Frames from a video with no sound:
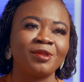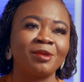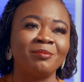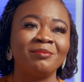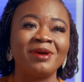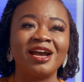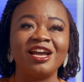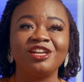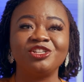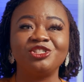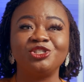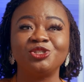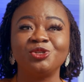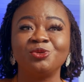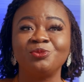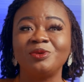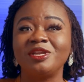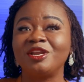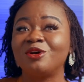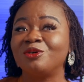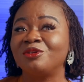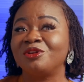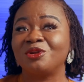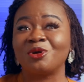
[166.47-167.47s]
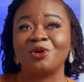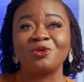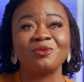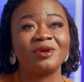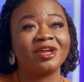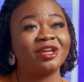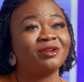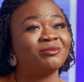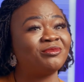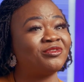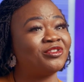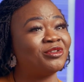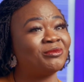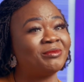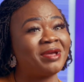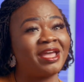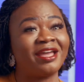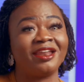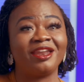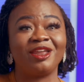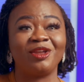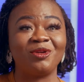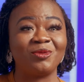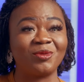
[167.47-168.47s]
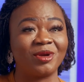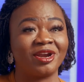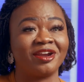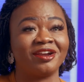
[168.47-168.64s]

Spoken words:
Mind you, we don't know him from anywhere.